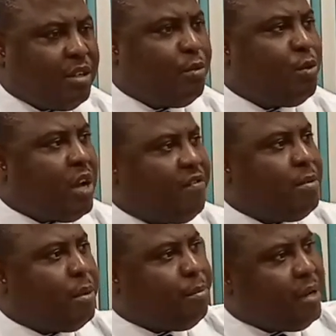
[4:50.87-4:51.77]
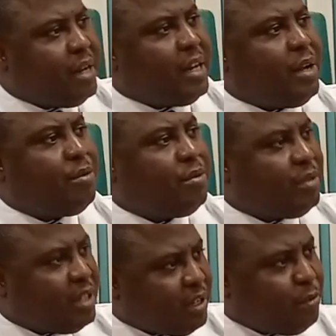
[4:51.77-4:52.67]
We have the Mambila now
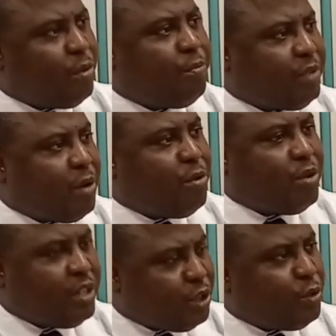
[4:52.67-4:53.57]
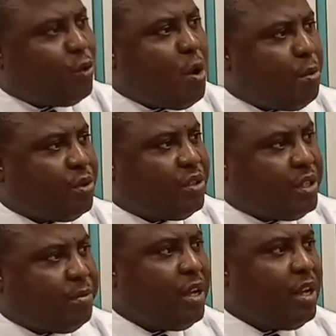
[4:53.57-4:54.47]
we thank God it should come on stream.